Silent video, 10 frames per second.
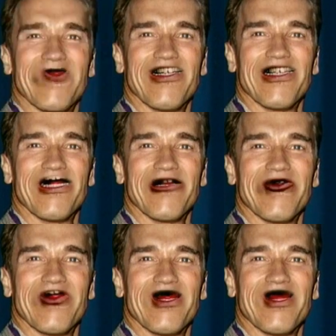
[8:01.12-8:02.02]
it's not.
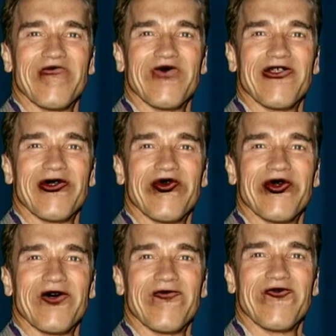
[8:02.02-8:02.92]
I went into
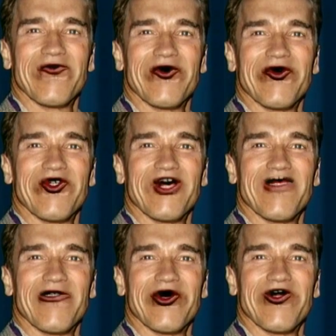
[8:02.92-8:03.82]
the future. I
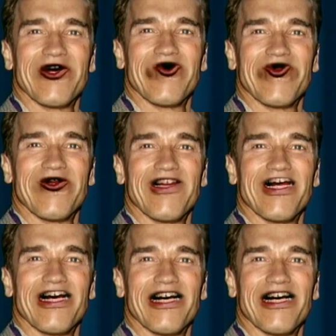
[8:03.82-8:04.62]
saw the whole thing.